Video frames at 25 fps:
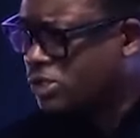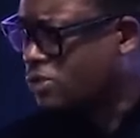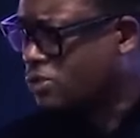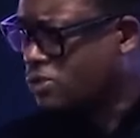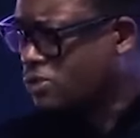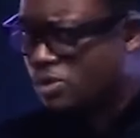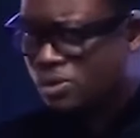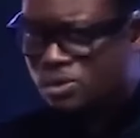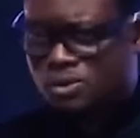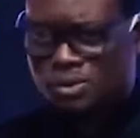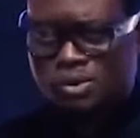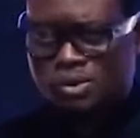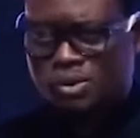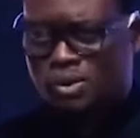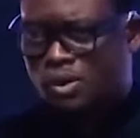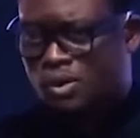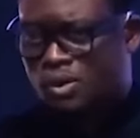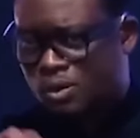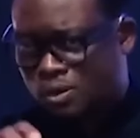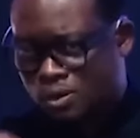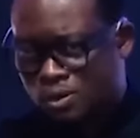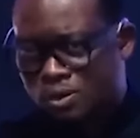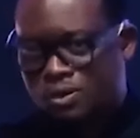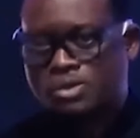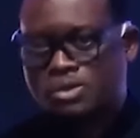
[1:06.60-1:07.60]
So
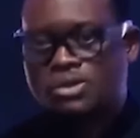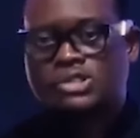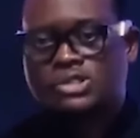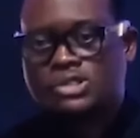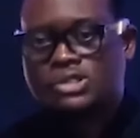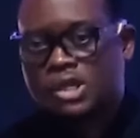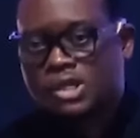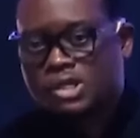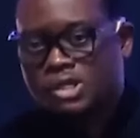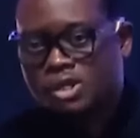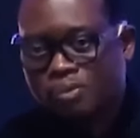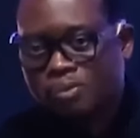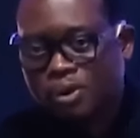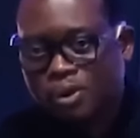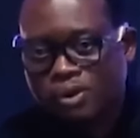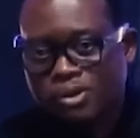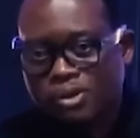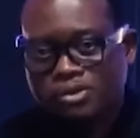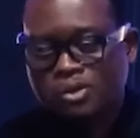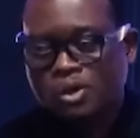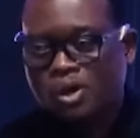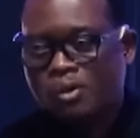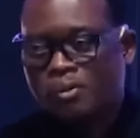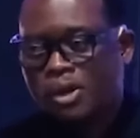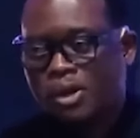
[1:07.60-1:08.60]
she sent the boy
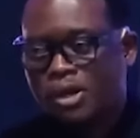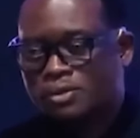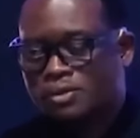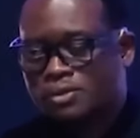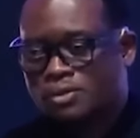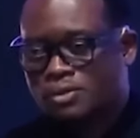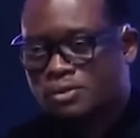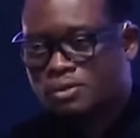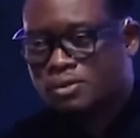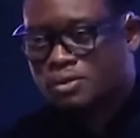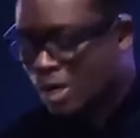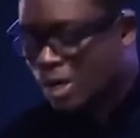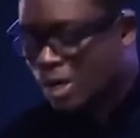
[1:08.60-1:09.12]
to come and I